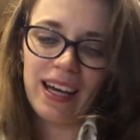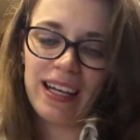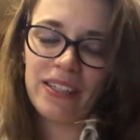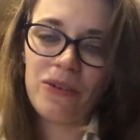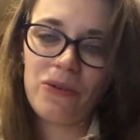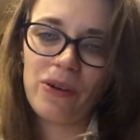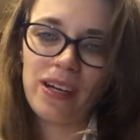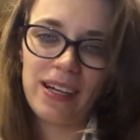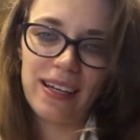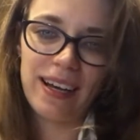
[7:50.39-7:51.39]
I know
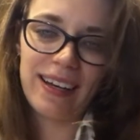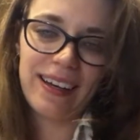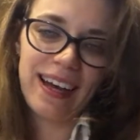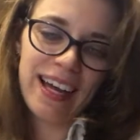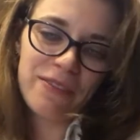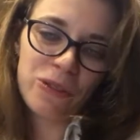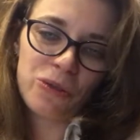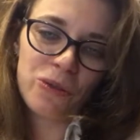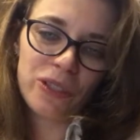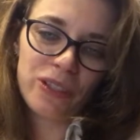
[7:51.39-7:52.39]
I have to
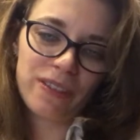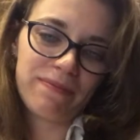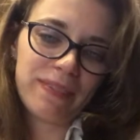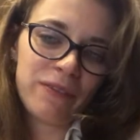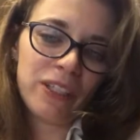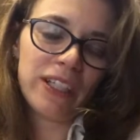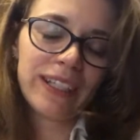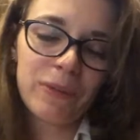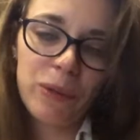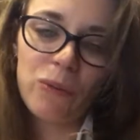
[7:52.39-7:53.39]
do this even a
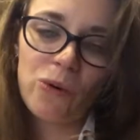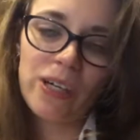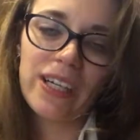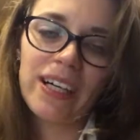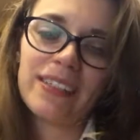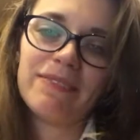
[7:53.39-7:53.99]
little bit more,